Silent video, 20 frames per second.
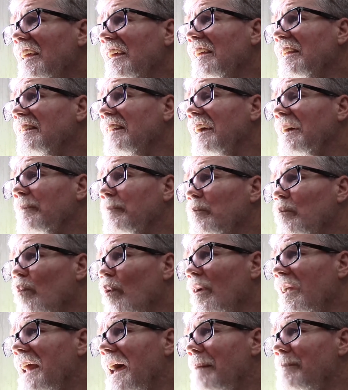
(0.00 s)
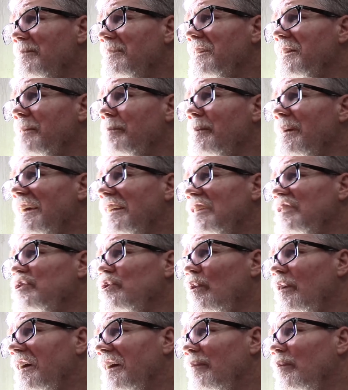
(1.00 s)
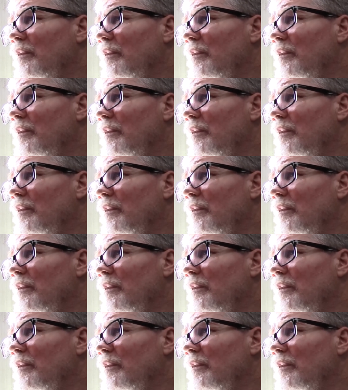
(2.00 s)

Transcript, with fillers: like, what happened to the mandatory?